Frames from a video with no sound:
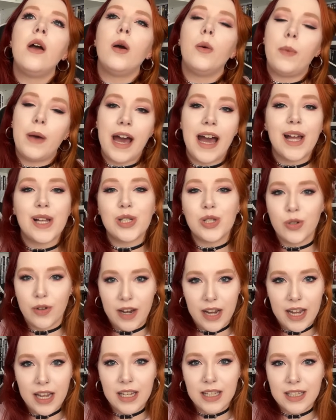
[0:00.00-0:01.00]

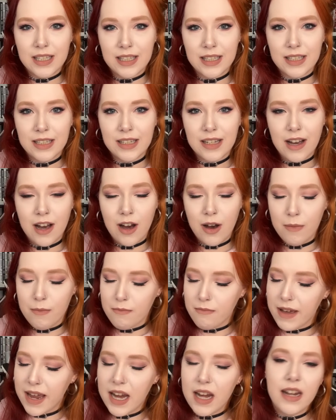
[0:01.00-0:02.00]
Patrick, our
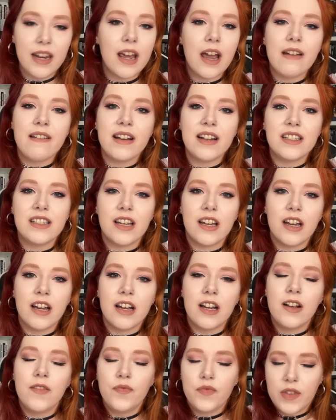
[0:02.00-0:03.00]
main
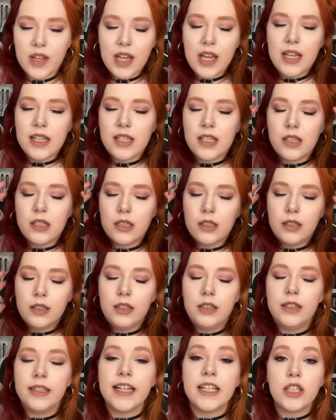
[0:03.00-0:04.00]
character, is the
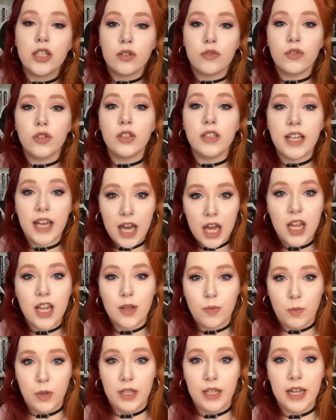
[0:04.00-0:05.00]
literal
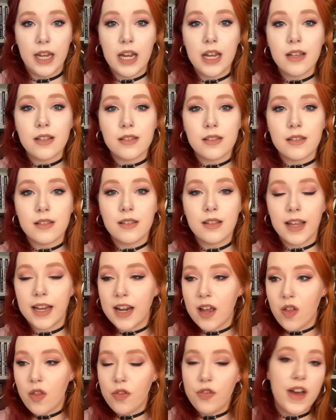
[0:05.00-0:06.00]
kink police.
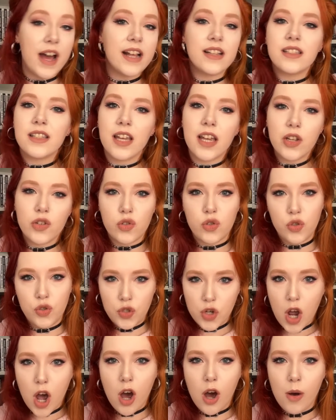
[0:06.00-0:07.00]
Like, that's his
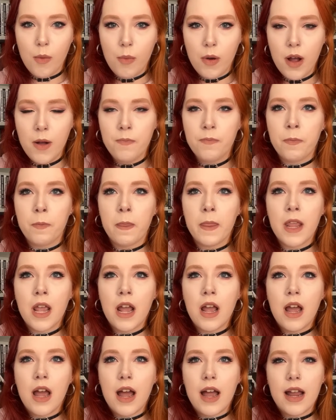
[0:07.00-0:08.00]
job.
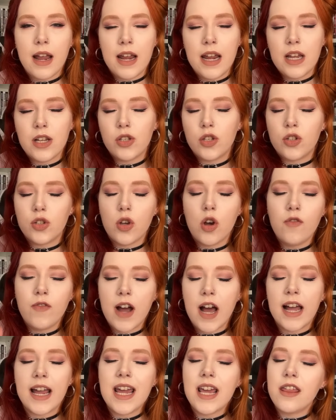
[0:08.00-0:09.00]
He is so
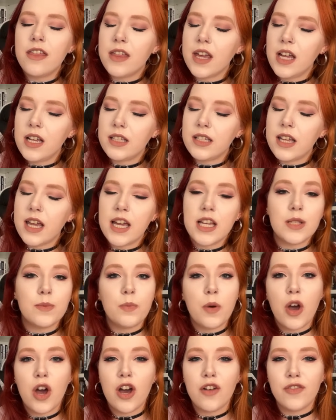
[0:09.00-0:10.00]
bad. He thinks it is
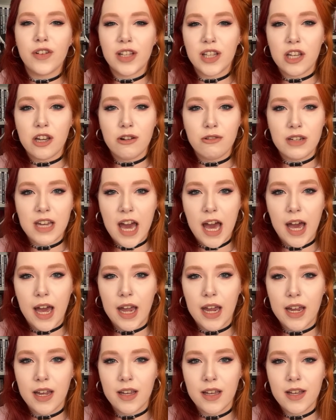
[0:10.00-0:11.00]
perfectly
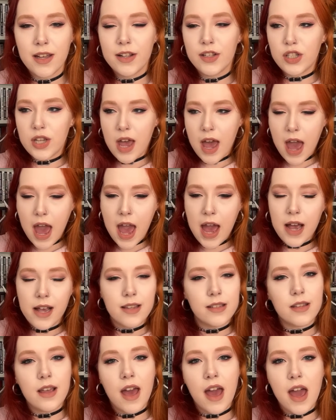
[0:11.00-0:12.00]
okay to
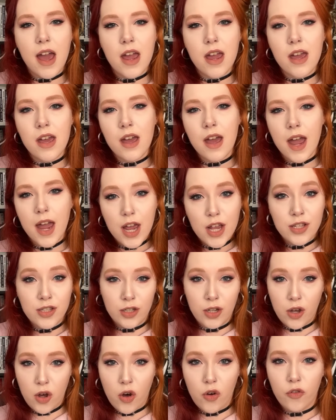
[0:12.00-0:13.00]
SA his
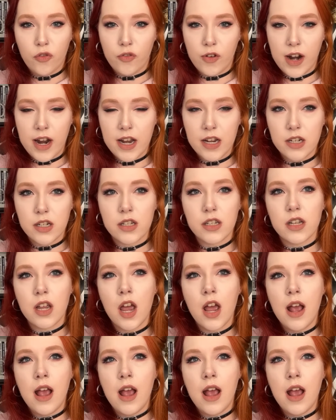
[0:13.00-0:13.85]
girlfriend.